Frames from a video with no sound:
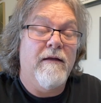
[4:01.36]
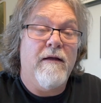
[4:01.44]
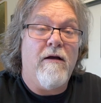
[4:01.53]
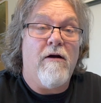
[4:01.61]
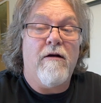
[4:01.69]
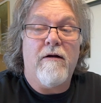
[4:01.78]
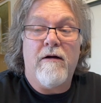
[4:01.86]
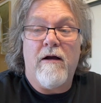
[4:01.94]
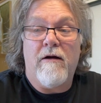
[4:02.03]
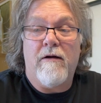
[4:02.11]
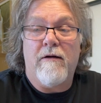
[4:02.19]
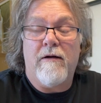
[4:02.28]

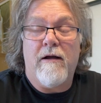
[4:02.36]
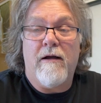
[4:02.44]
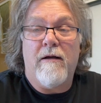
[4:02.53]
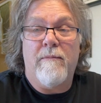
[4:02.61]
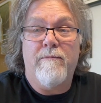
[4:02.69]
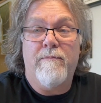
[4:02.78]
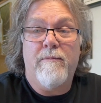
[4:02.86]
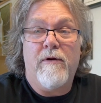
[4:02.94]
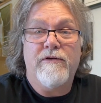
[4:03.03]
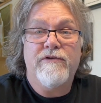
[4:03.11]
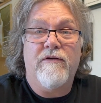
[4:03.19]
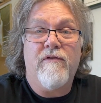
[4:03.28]
Our
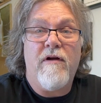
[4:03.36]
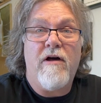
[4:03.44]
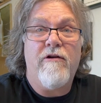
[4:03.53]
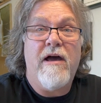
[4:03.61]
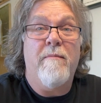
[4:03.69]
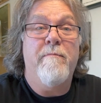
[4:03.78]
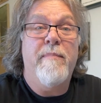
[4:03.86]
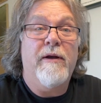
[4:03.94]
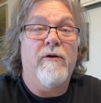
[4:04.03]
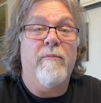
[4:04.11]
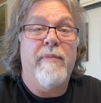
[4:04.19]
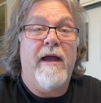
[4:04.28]
Silverado had a
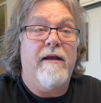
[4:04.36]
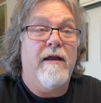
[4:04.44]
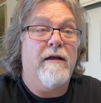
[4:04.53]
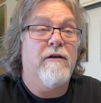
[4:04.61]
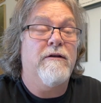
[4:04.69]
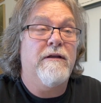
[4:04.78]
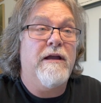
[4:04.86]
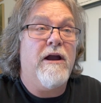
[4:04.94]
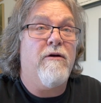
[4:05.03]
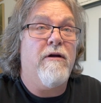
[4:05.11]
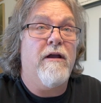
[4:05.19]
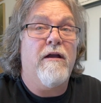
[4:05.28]
bigger bed. It could
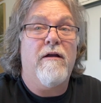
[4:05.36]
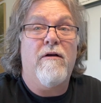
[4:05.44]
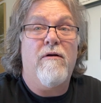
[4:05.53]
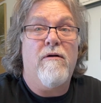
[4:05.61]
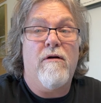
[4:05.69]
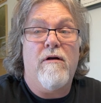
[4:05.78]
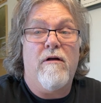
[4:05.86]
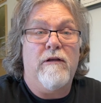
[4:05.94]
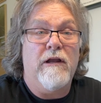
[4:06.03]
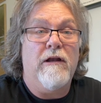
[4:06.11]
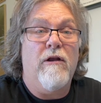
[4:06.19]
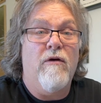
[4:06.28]
carry a
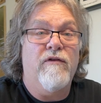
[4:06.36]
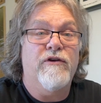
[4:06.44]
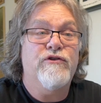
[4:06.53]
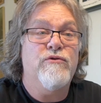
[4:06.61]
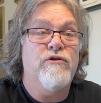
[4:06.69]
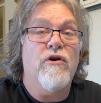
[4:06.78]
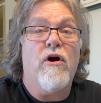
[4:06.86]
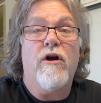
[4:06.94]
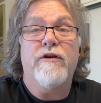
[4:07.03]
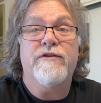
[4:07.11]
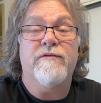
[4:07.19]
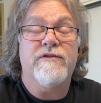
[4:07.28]
little over 2
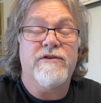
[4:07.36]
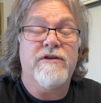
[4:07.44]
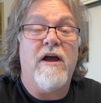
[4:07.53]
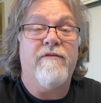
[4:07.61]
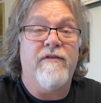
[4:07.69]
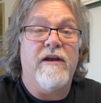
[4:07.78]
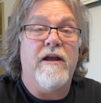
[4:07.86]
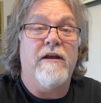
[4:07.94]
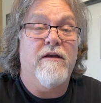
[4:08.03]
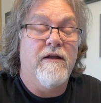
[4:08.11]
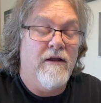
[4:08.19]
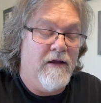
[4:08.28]
yards of stuff in
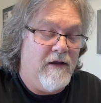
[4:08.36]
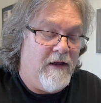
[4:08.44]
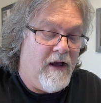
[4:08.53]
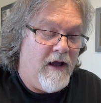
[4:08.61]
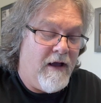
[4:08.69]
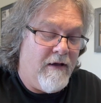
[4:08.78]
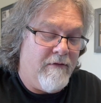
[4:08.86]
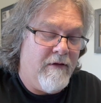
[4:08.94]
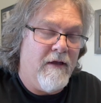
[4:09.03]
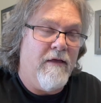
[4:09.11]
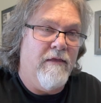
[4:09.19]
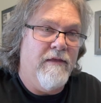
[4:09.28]
it.
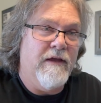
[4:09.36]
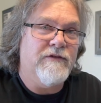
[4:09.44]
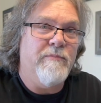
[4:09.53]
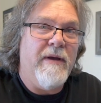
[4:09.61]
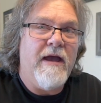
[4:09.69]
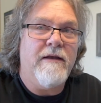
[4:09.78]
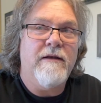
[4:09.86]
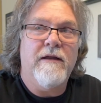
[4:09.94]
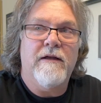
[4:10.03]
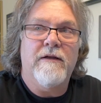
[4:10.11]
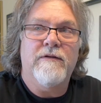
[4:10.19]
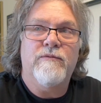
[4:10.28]
This bed
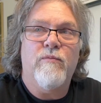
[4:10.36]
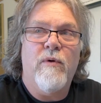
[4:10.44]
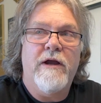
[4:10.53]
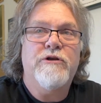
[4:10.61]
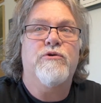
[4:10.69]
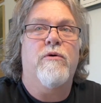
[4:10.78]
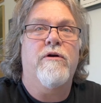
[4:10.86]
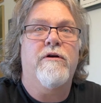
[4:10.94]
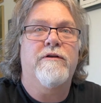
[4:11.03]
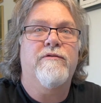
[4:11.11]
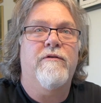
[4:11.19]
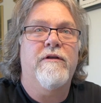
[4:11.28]
is way shorter.
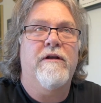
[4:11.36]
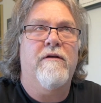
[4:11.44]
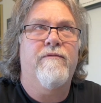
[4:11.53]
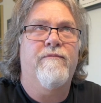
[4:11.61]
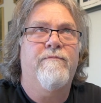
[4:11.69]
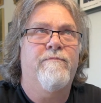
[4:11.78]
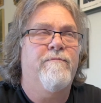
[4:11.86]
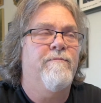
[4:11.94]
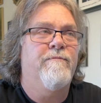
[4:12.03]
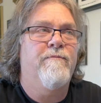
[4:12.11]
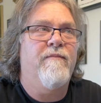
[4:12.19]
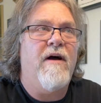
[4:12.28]
It's only a
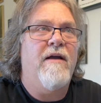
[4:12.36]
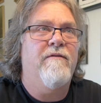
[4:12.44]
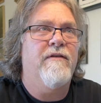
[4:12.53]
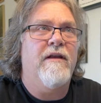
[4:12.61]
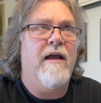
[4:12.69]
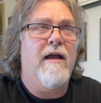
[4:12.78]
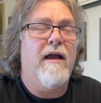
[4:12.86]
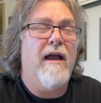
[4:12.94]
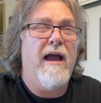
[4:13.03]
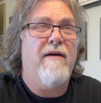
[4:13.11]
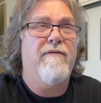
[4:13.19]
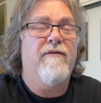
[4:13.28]

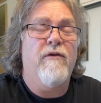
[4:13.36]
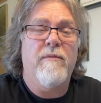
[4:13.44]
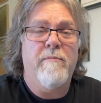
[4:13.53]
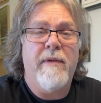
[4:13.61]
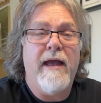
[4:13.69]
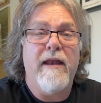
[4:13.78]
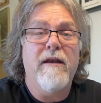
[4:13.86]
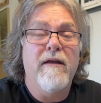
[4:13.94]
5.5-foot bed,